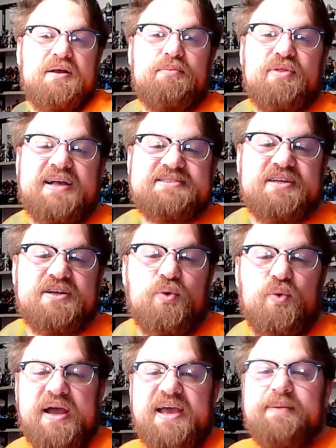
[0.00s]
Plastic
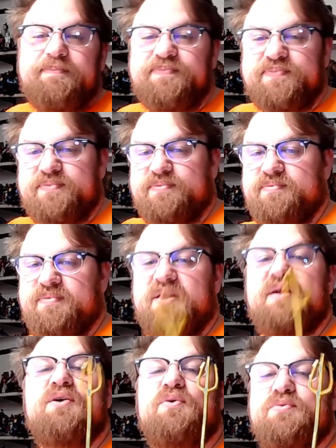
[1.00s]
away.
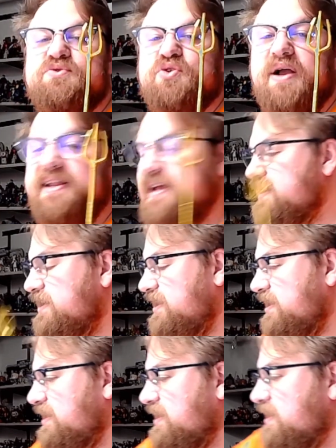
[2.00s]
Trident.
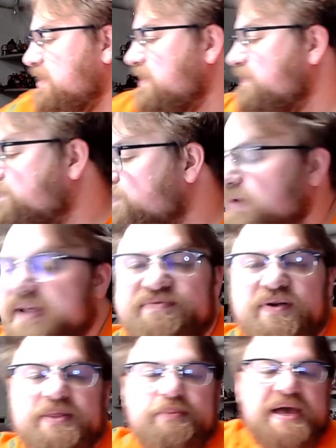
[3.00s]
Free
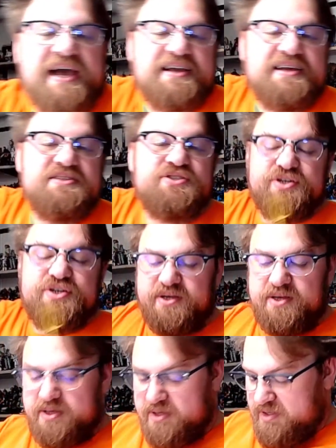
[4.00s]
from the package.
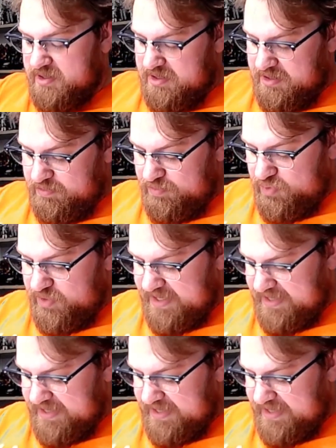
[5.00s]
Put it